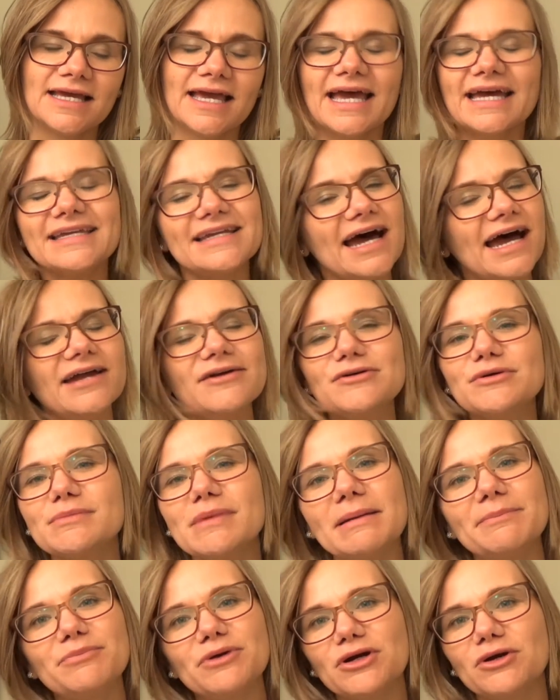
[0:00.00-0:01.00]
And I
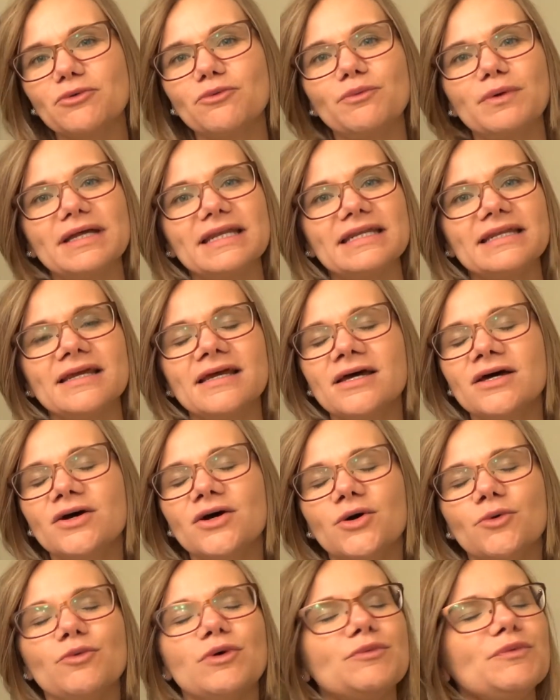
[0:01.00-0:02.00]
remember when
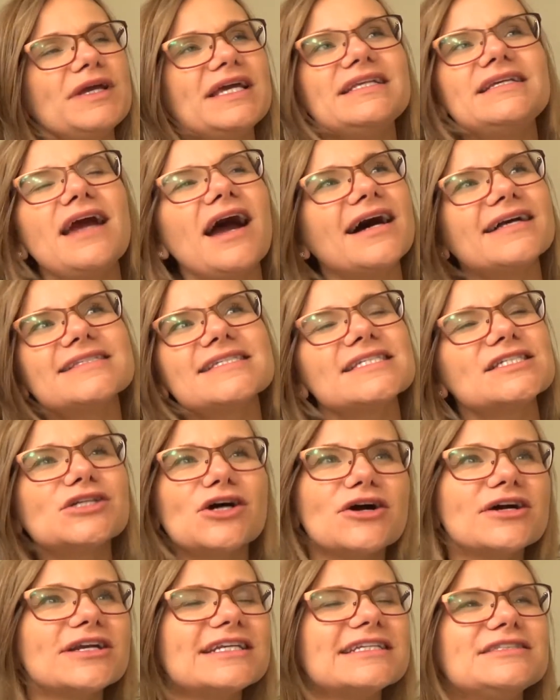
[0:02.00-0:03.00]
when we got
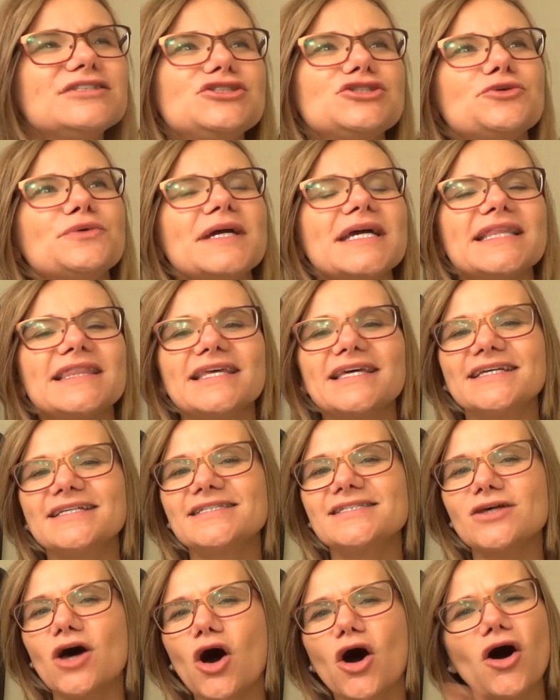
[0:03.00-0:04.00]
started doing
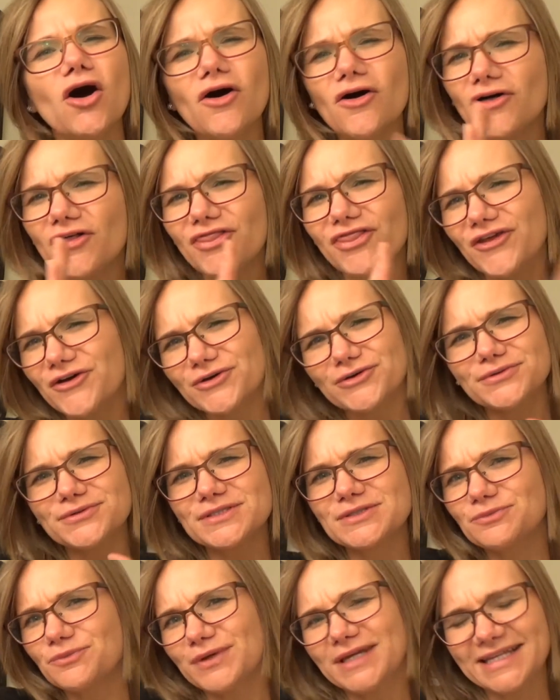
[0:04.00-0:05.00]
this all
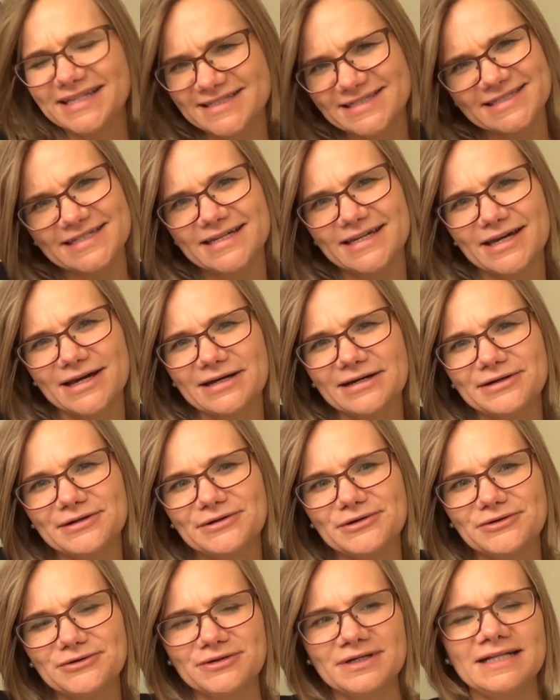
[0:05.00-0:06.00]
those weeks
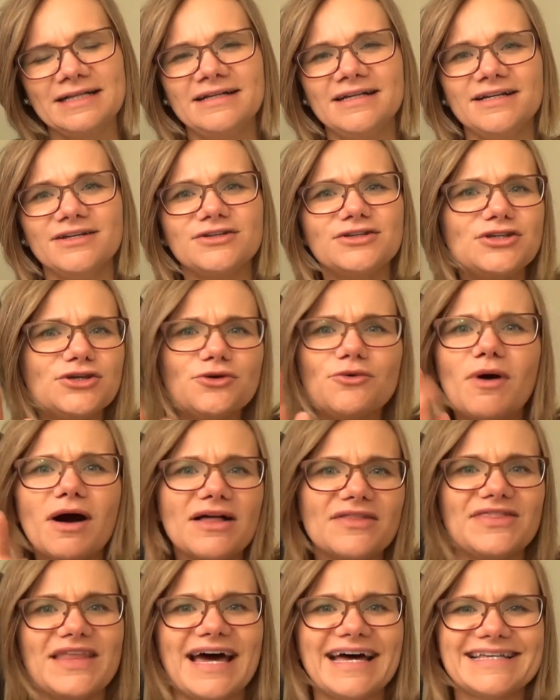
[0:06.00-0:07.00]
ago, you
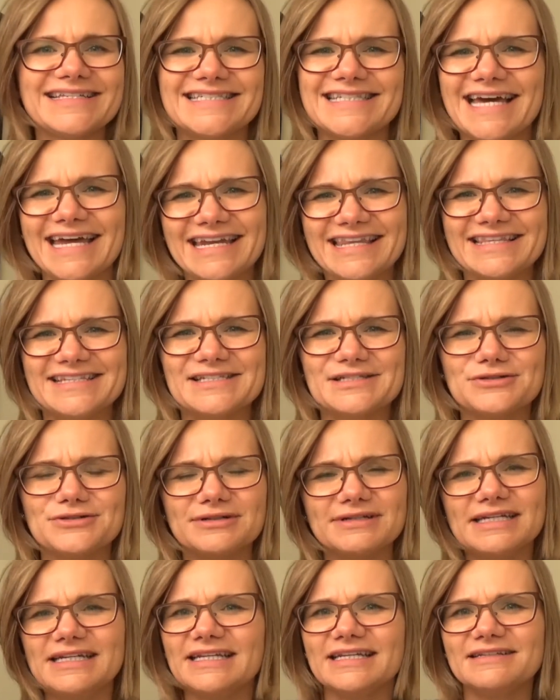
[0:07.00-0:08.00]
on that side of the
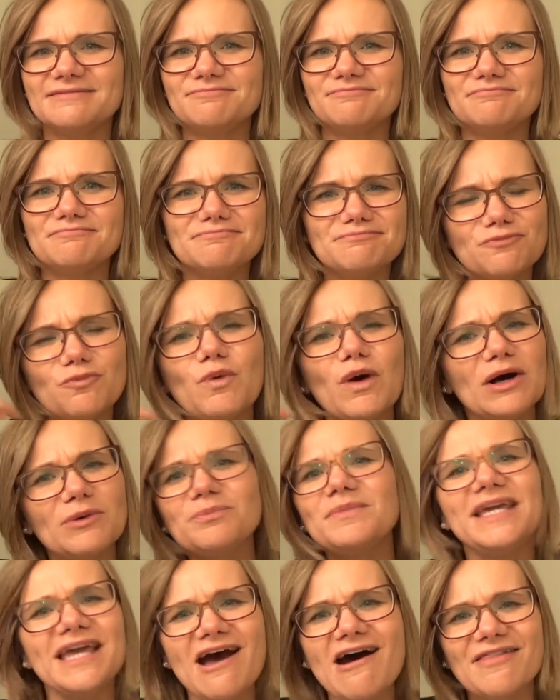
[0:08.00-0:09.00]
screen and well
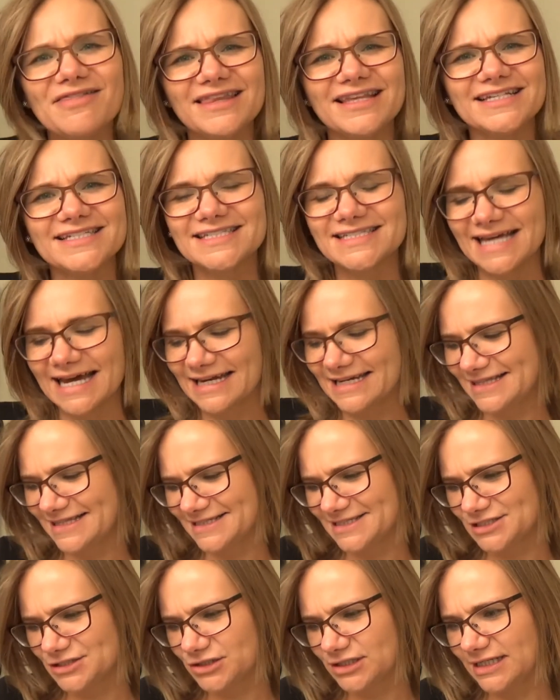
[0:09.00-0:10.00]
me on this side of the
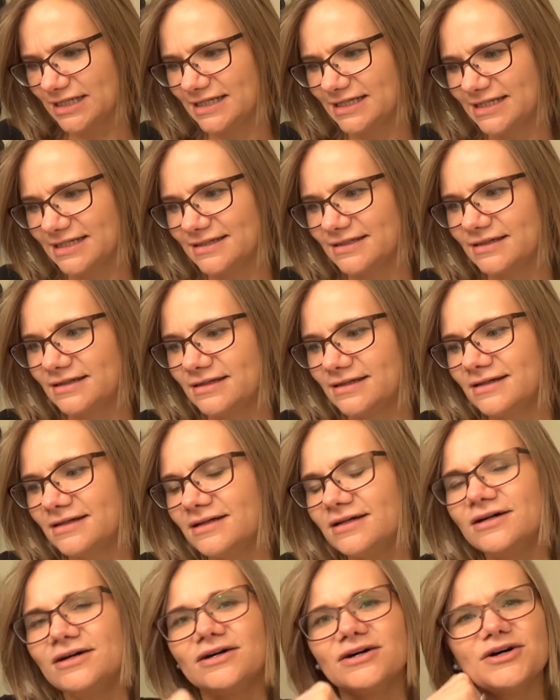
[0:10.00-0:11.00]
screen and
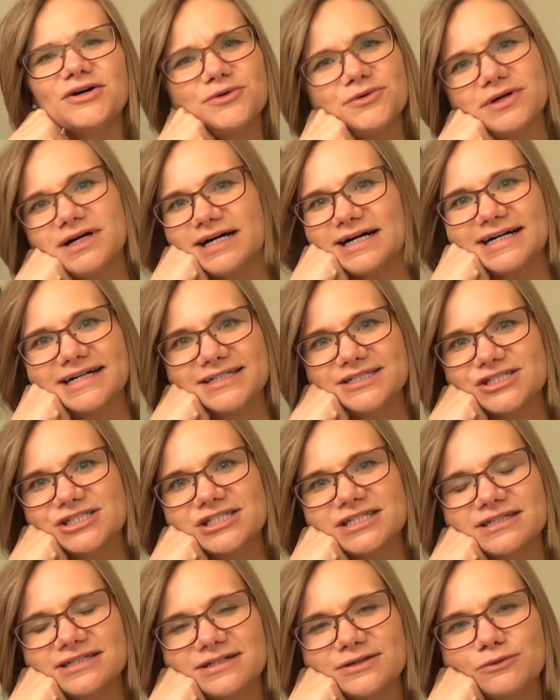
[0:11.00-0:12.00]
oh
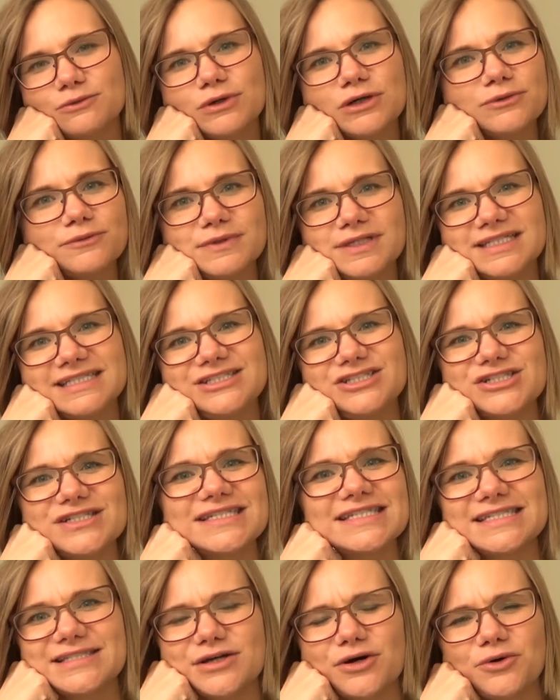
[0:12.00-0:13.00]
gosh, weren't we
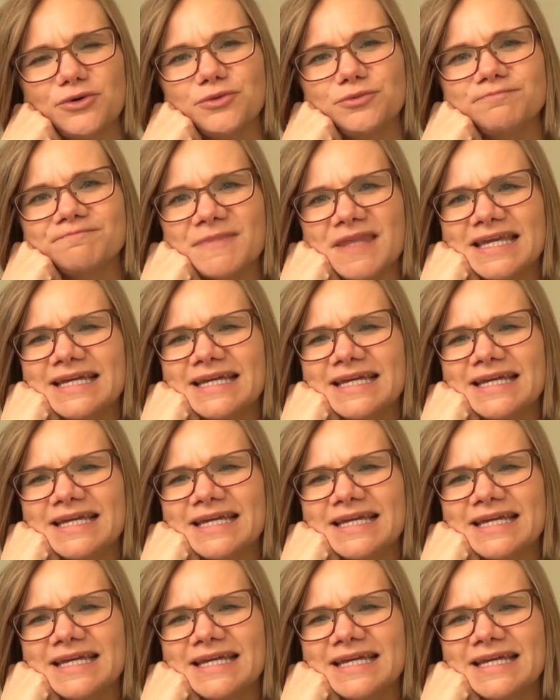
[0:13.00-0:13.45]
just so